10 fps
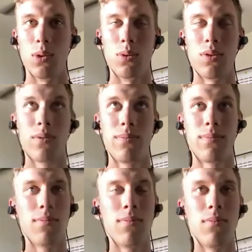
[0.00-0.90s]
Oof.
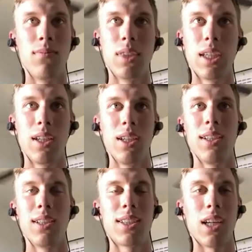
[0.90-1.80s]

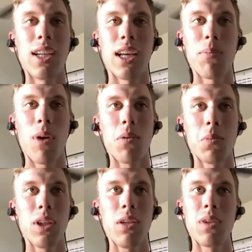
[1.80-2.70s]
Sunday
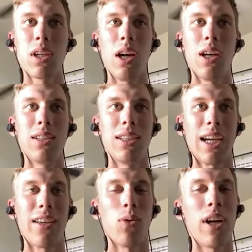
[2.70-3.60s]
probably, because
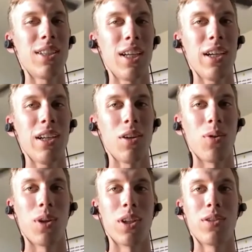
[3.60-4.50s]
it's either race day
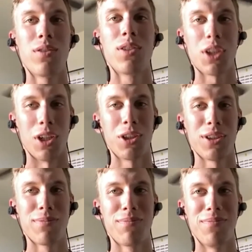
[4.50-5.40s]
or
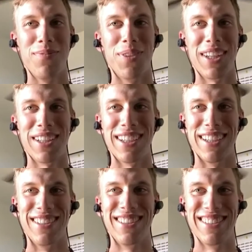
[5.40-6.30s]
church. Yeah. One of the two.